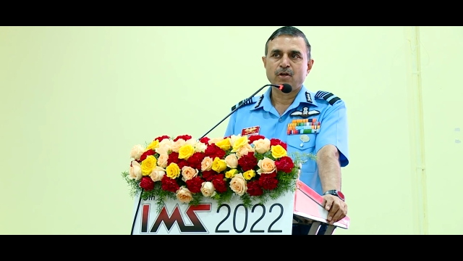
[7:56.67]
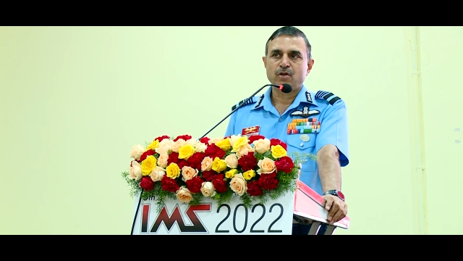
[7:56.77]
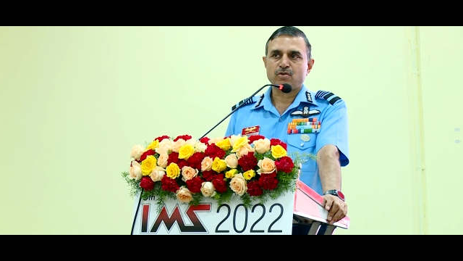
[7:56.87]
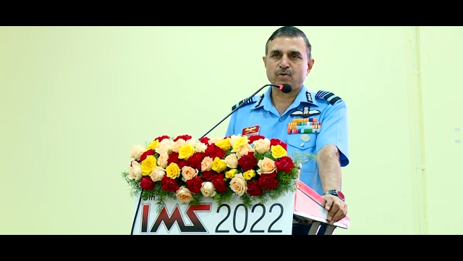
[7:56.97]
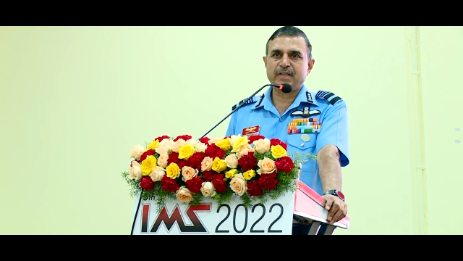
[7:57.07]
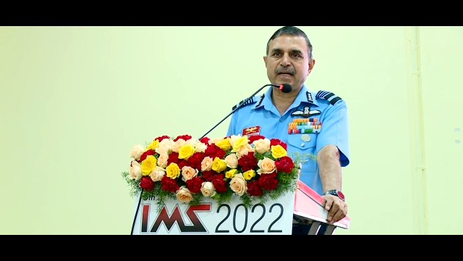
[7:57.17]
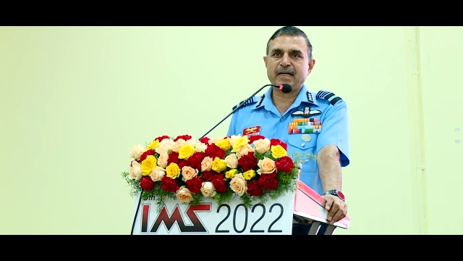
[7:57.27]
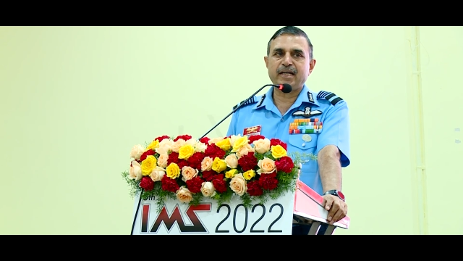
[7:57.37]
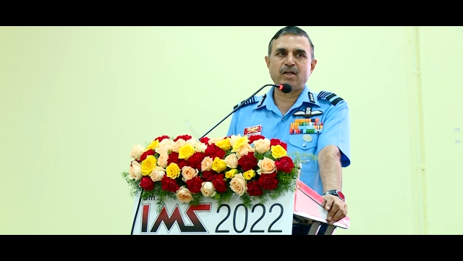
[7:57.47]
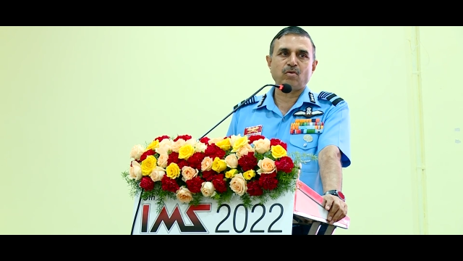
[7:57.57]
So they are
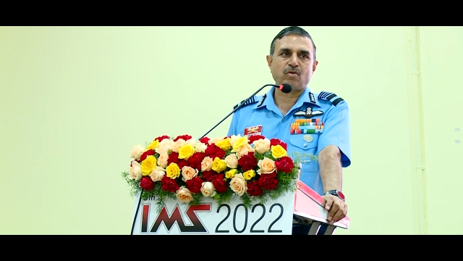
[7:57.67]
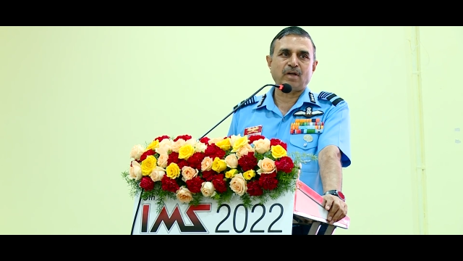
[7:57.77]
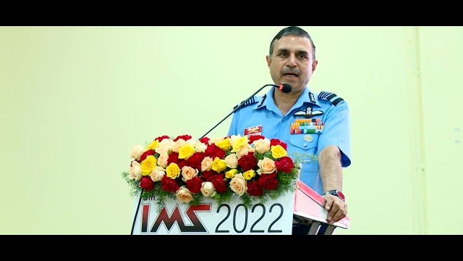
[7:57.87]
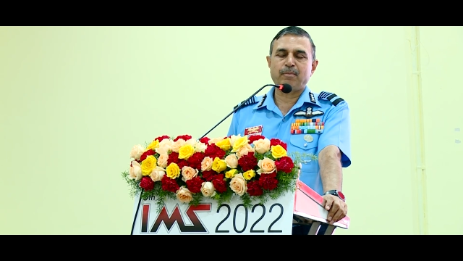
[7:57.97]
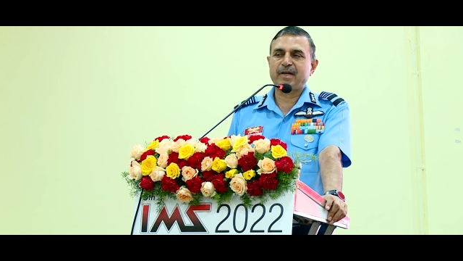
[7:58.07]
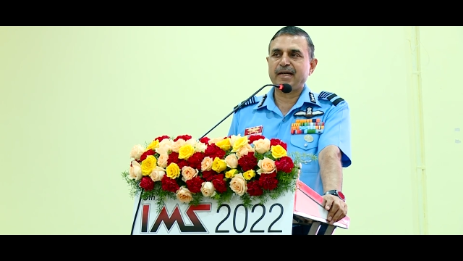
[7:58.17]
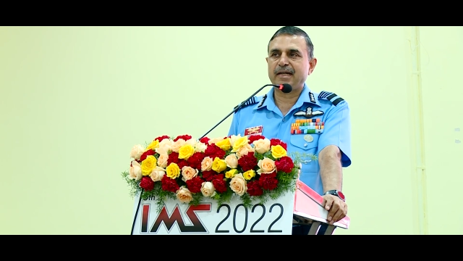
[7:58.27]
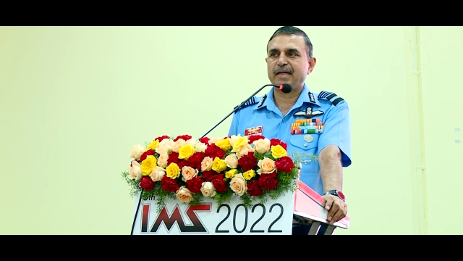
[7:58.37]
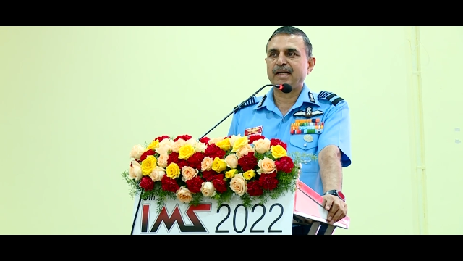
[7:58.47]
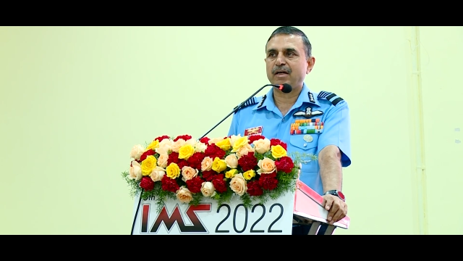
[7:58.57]
ready to collaborate
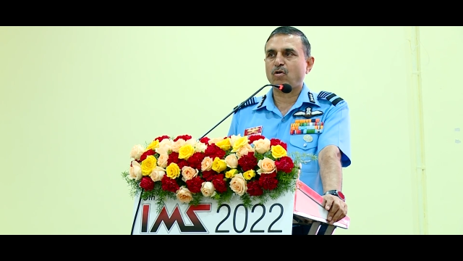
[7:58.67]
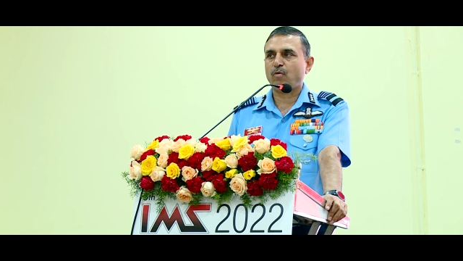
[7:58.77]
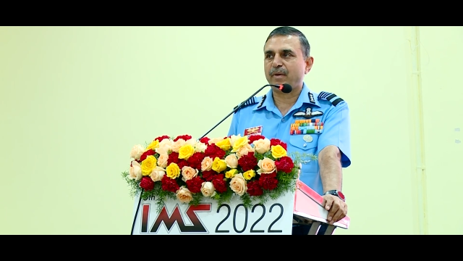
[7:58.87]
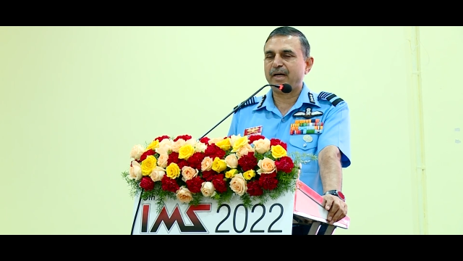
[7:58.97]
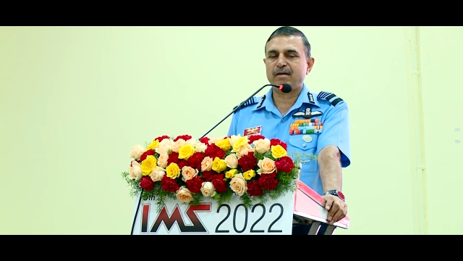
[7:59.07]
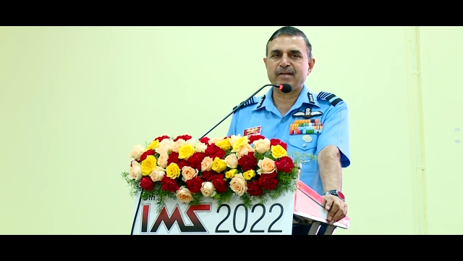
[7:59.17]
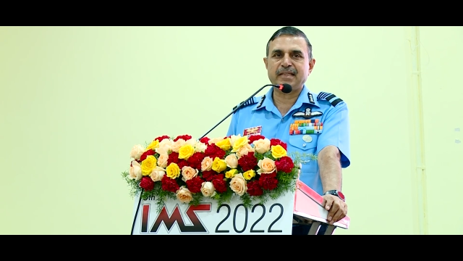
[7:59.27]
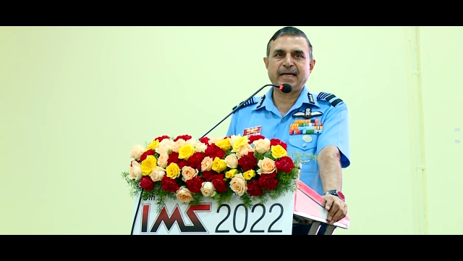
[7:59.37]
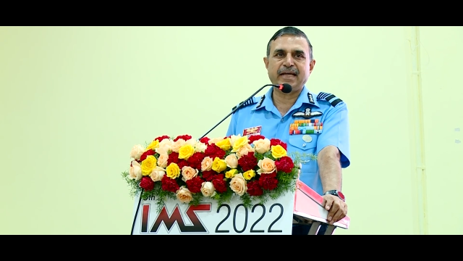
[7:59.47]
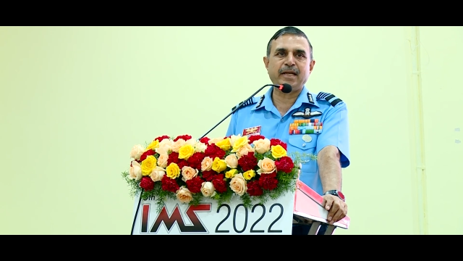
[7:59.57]
and cooperate
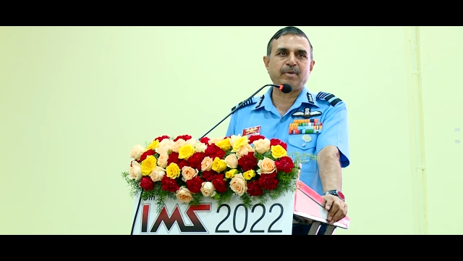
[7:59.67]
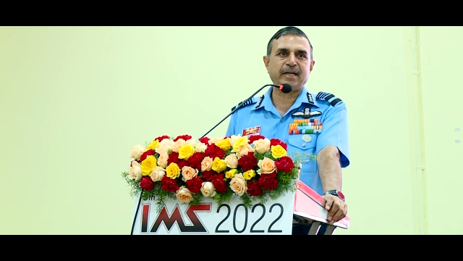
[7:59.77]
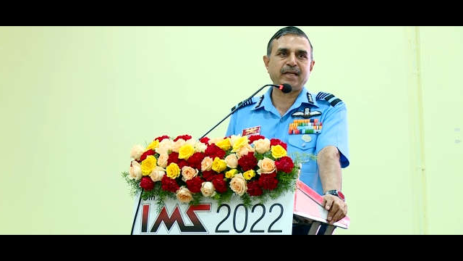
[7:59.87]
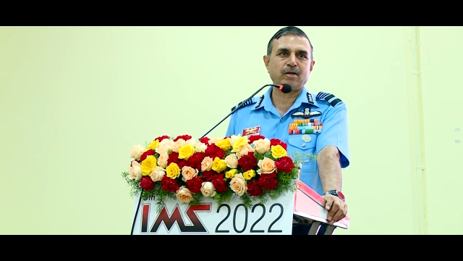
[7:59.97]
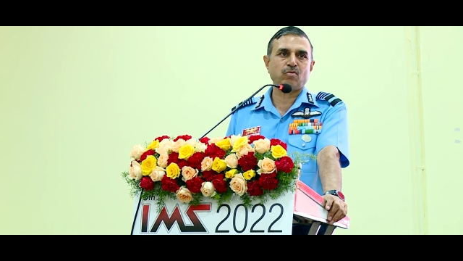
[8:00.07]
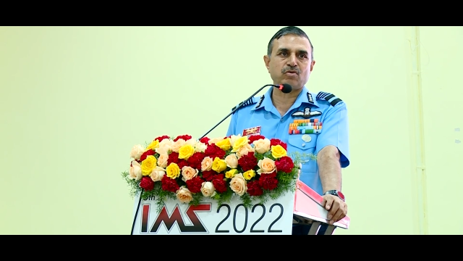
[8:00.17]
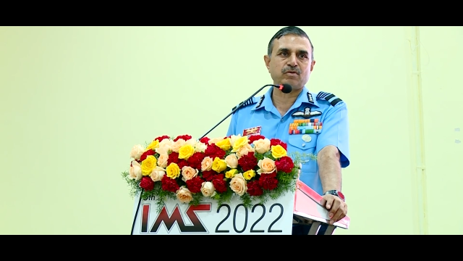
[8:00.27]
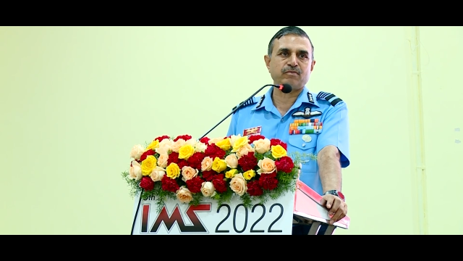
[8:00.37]
with anybody who's